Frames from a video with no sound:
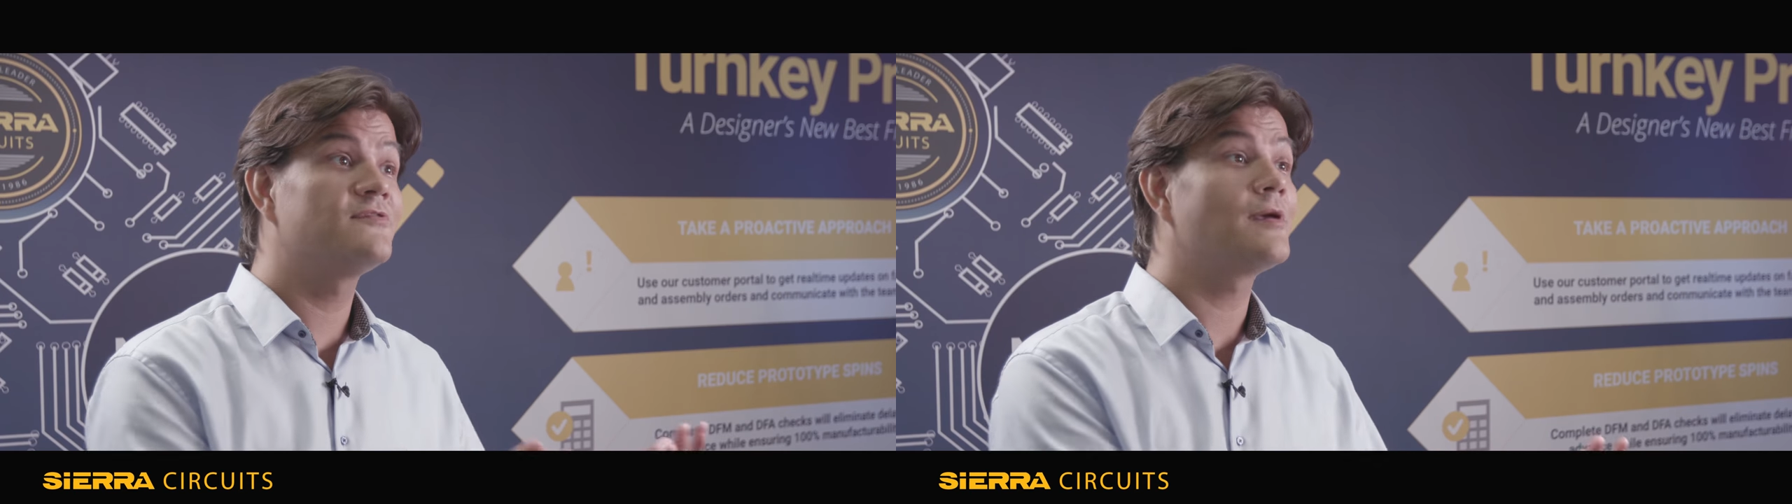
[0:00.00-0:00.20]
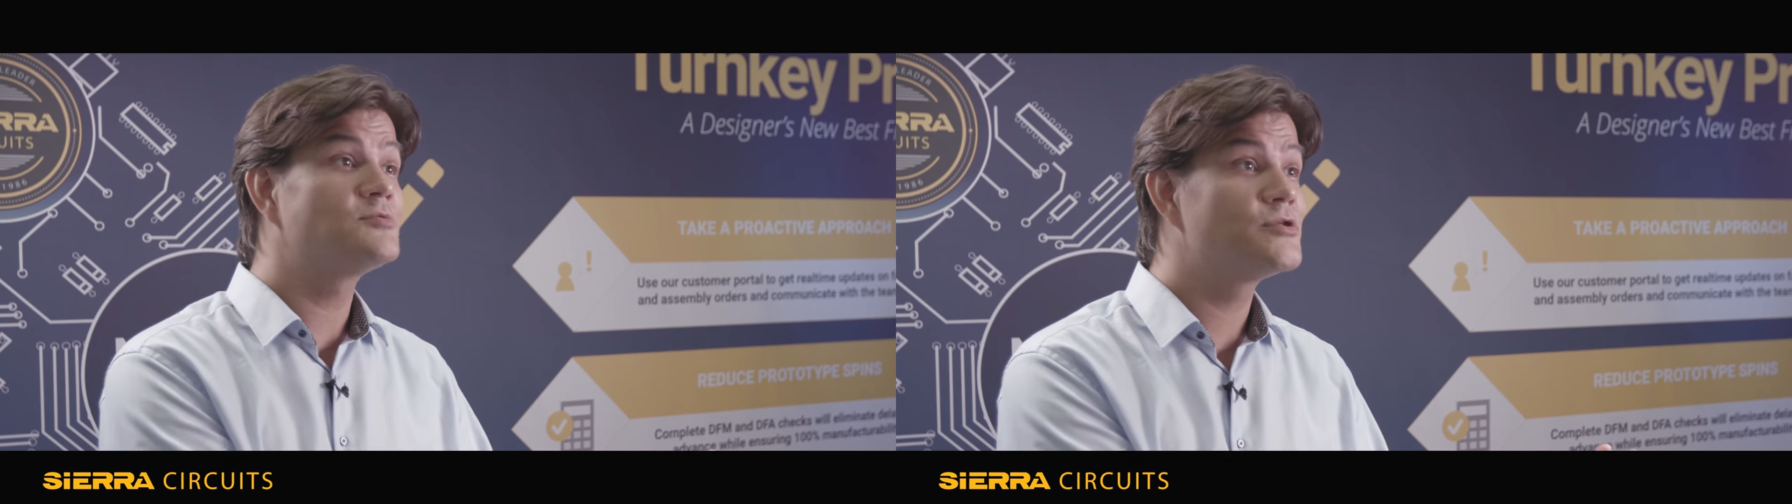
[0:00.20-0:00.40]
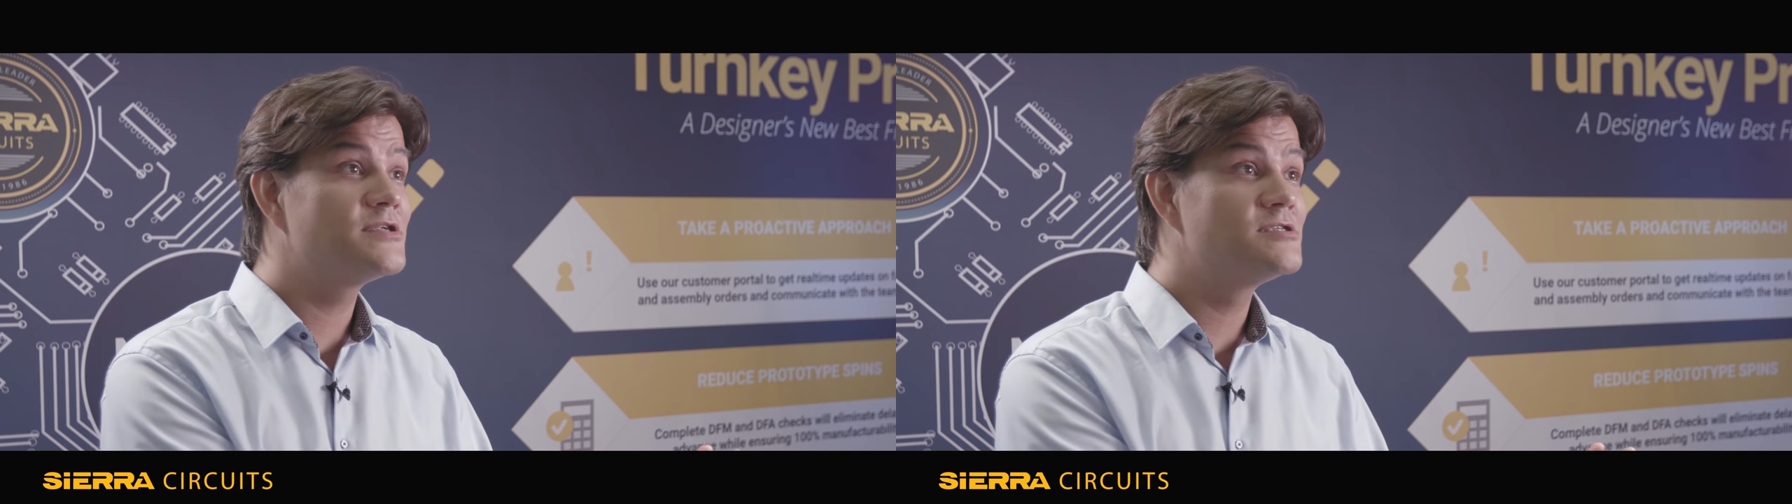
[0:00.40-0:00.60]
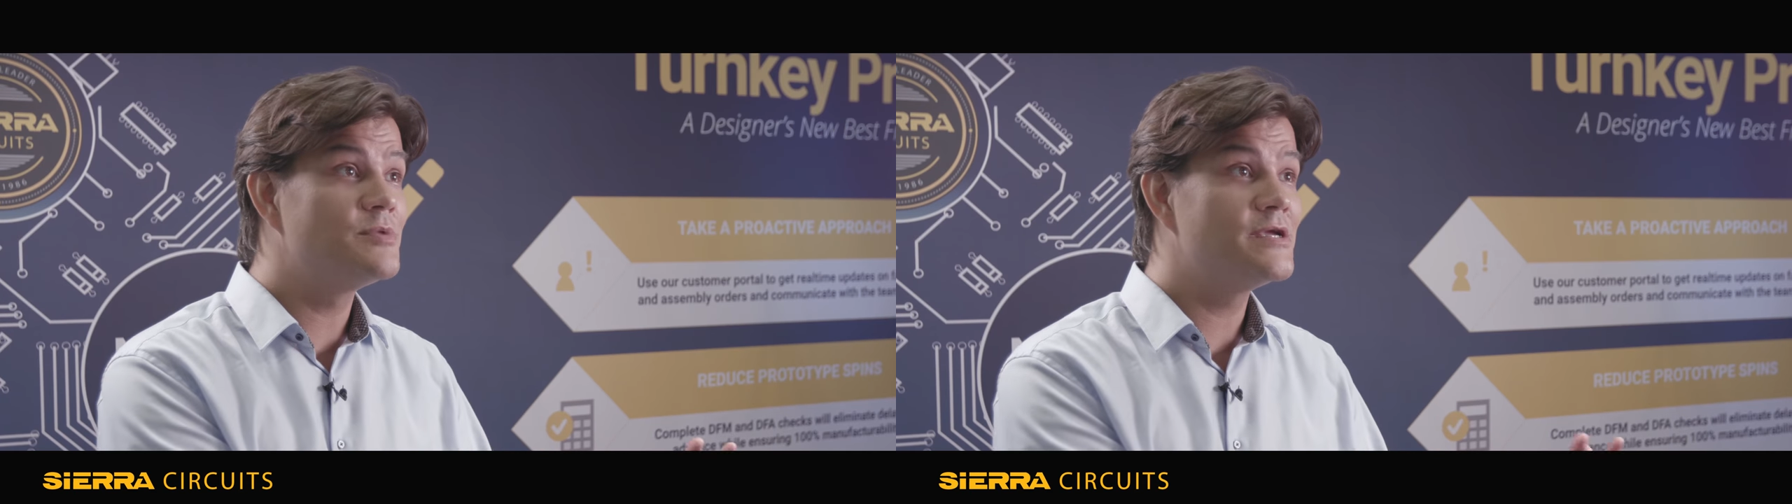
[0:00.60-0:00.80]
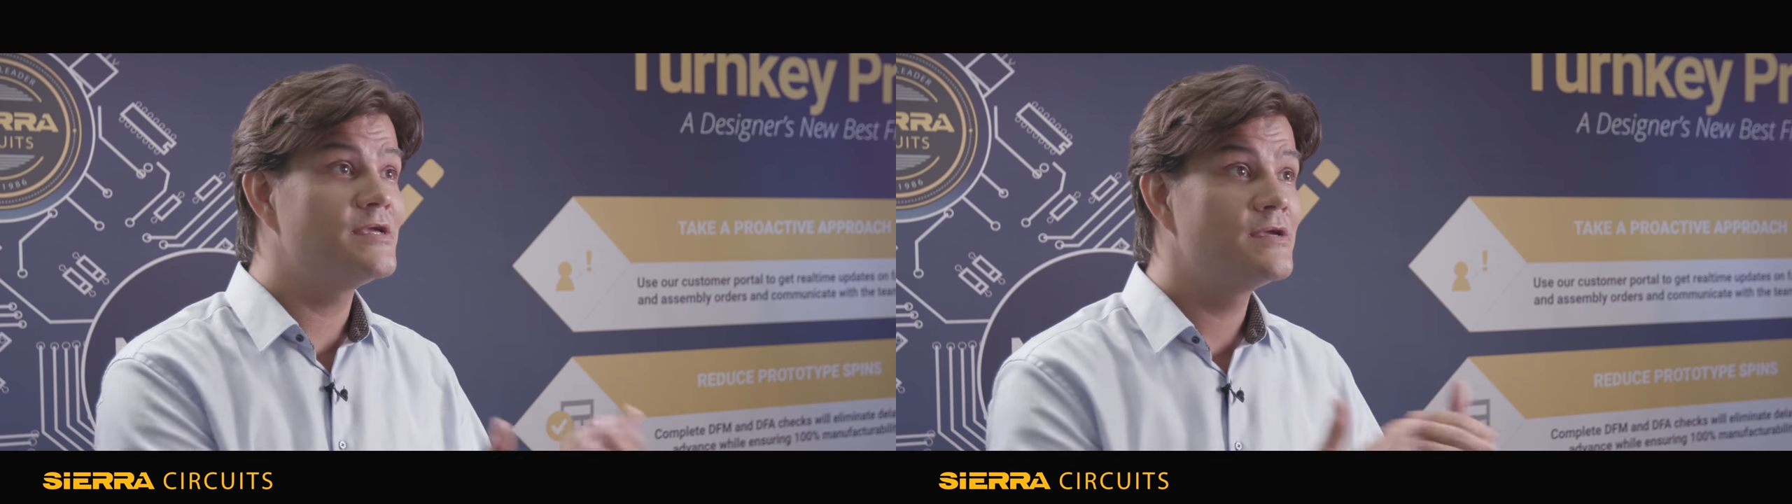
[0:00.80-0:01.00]
the substrate to
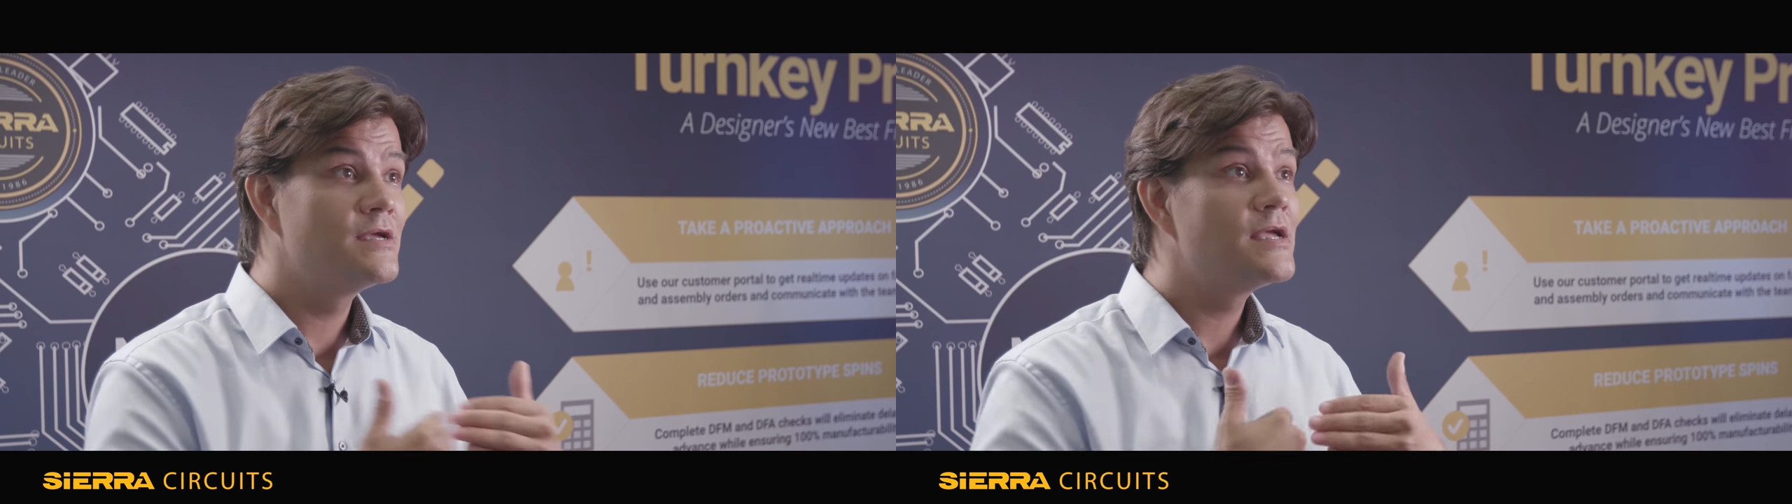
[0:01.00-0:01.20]
be,